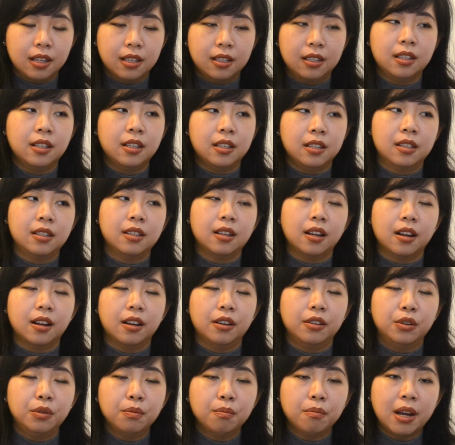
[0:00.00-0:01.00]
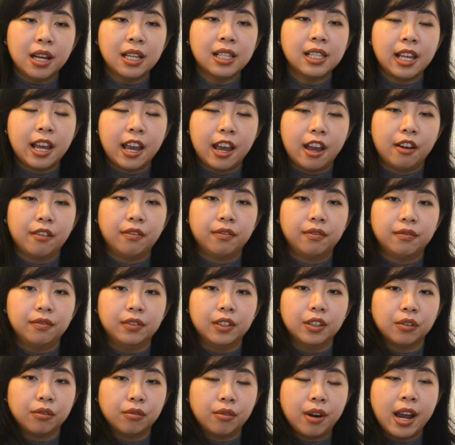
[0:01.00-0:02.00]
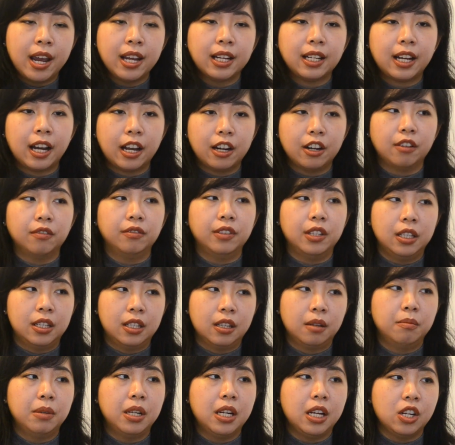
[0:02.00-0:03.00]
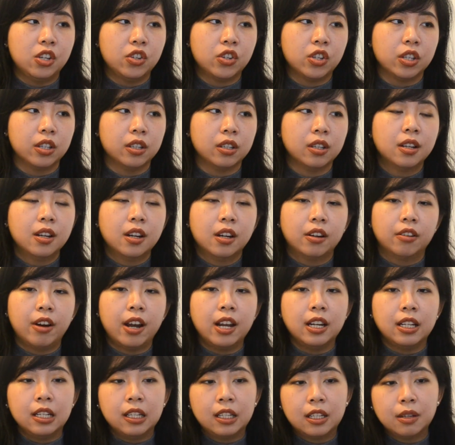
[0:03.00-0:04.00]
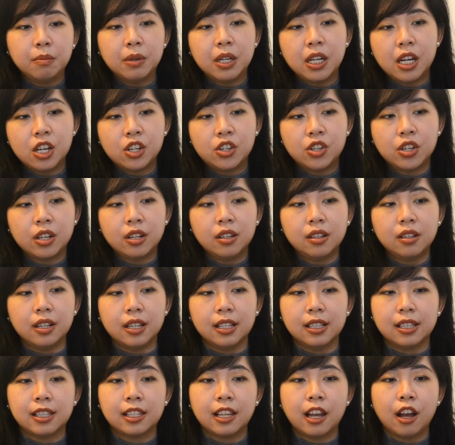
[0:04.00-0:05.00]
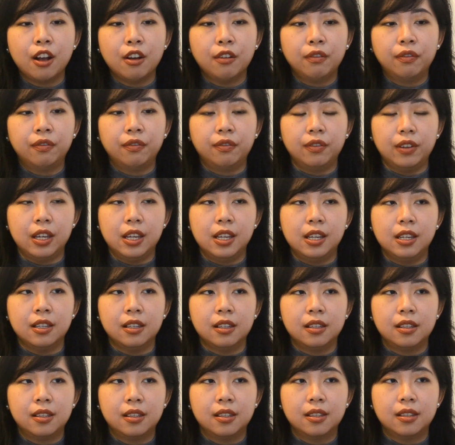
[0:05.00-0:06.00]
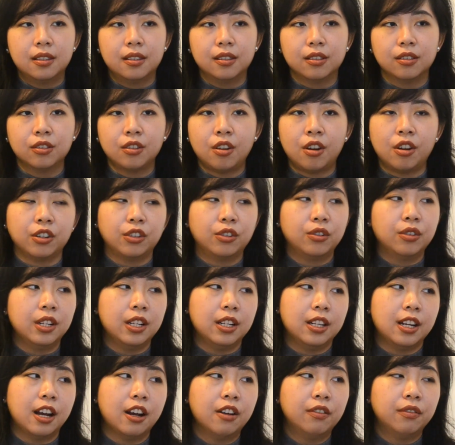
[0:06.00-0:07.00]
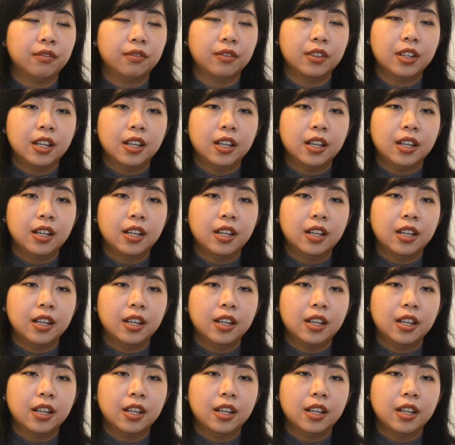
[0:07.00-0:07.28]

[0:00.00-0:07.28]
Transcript: this: you must have the right kind of determination. Right? Determination itself is not good enough.